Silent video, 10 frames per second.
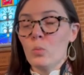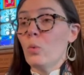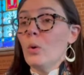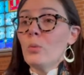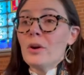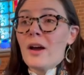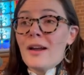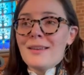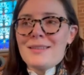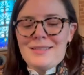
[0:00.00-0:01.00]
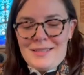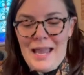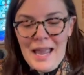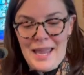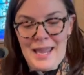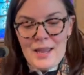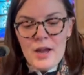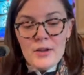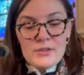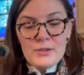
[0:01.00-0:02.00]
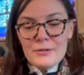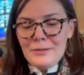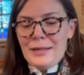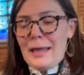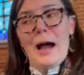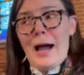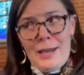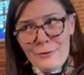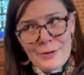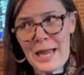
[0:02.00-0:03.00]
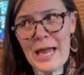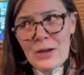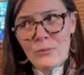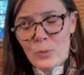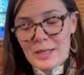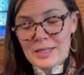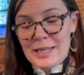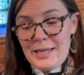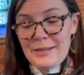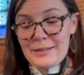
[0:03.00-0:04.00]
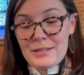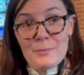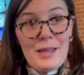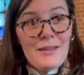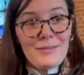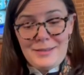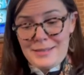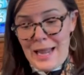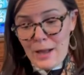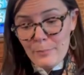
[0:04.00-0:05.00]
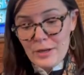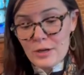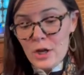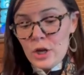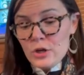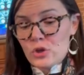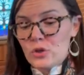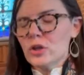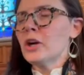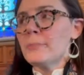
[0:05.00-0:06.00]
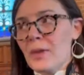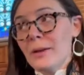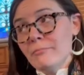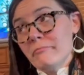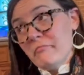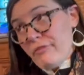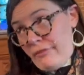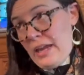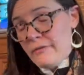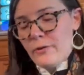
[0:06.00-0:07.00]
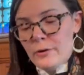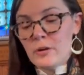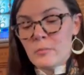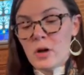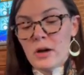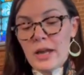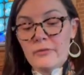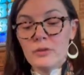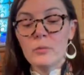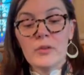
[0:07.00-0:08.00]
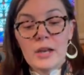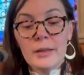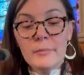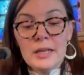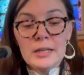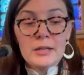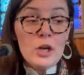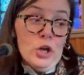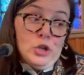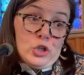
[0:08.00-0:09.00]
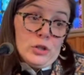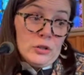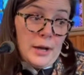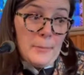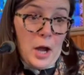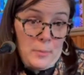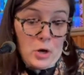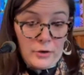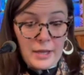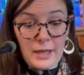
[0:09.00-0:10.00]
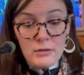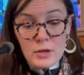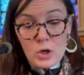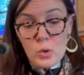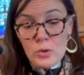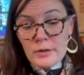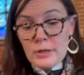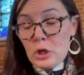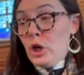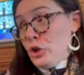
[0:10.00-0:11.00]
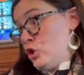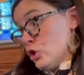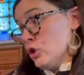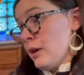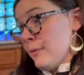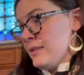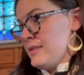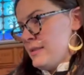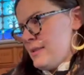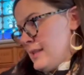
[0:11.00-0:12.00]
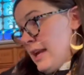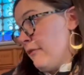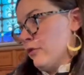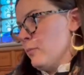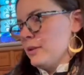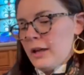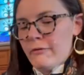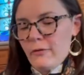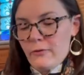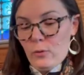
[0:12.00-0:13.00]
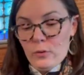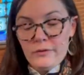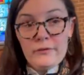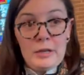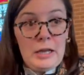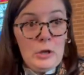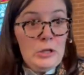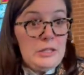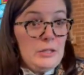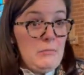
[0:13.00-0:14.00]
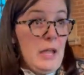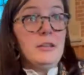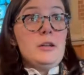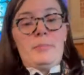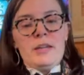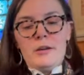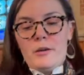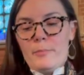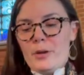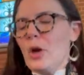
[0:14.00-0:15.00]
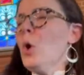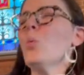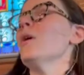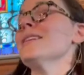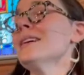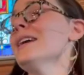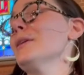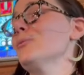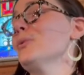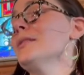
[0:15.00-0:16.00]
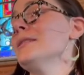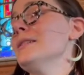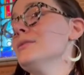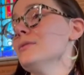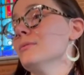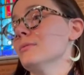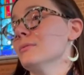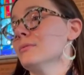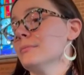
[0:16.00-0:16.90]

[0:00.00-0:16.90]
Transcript: What would I say? Certainly, I don't have what it takes to make this happen. Sure, I'm favored among everyone that I meet, and sure, I'm already in the court, and sure, I was saved from a life of orphanhood to end up here, but what can I really do?